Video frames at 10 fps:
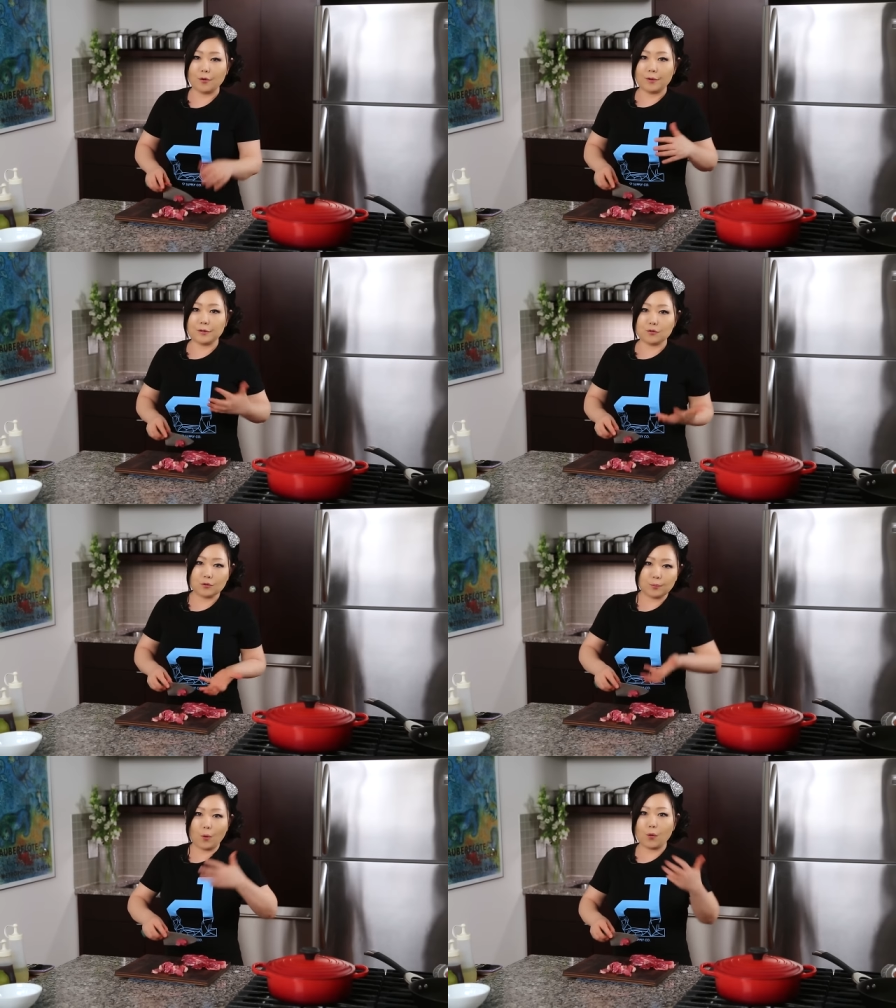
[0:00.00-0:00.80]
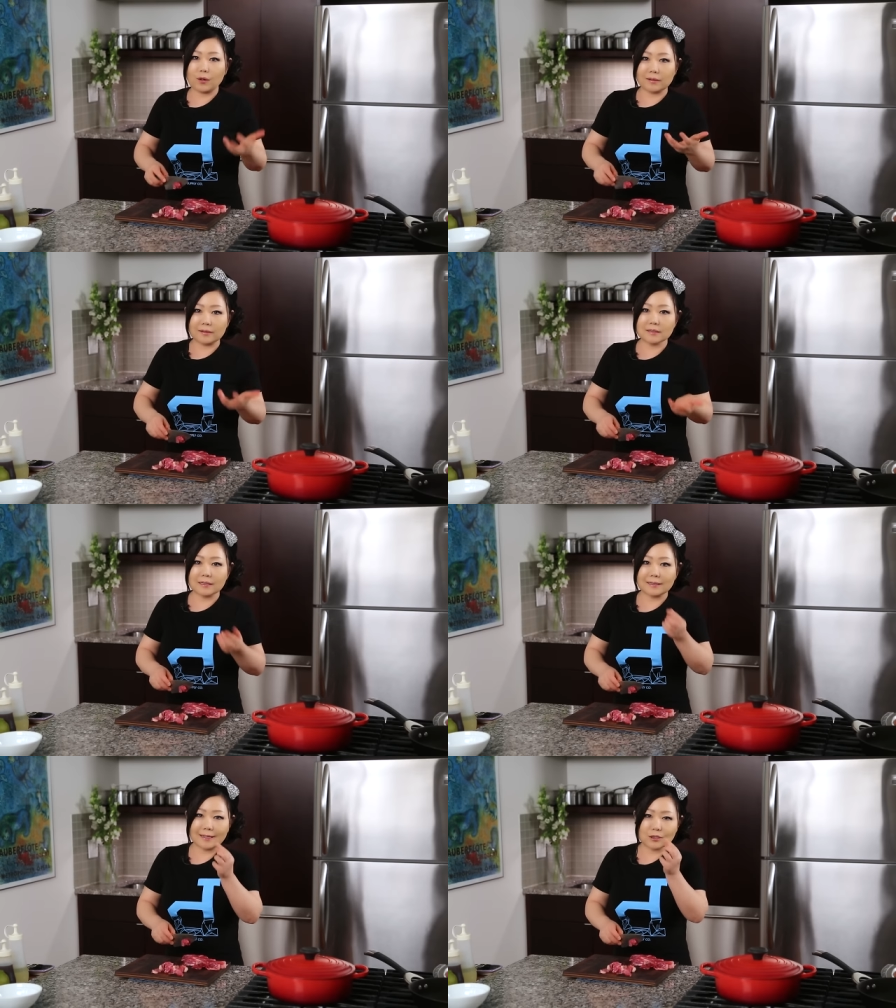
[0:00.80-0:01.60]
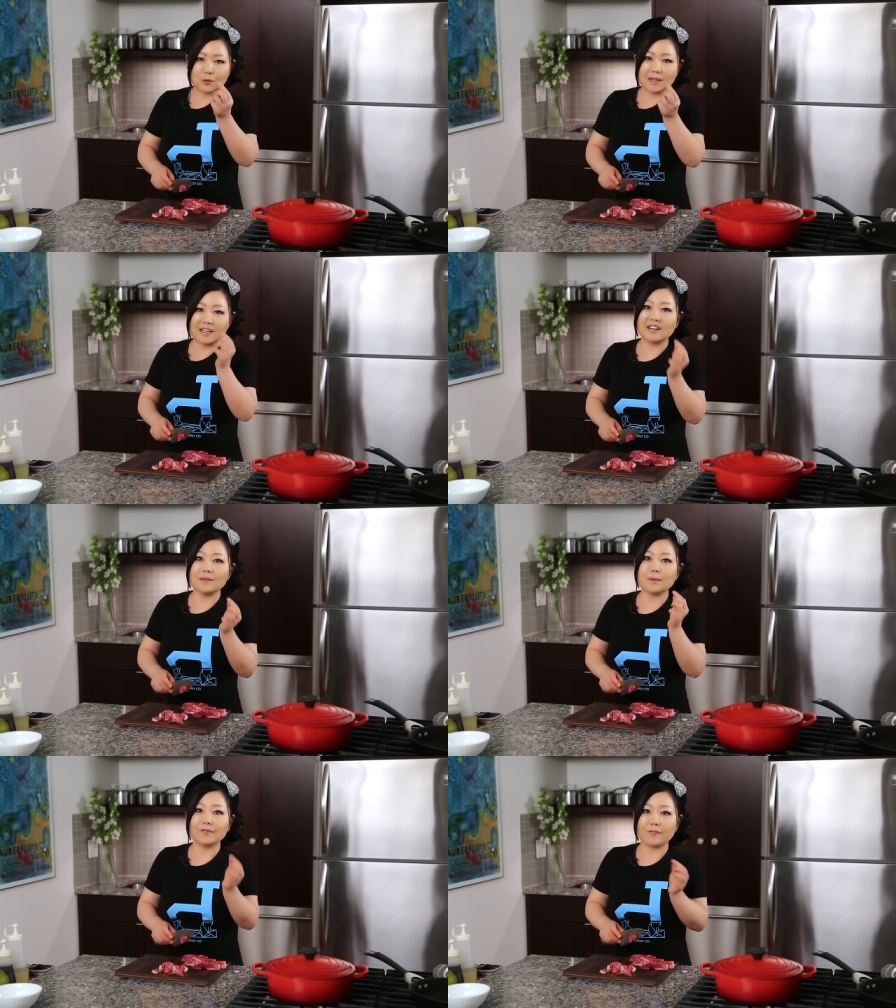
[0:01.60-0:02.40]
When you boil this, it has to be a little bit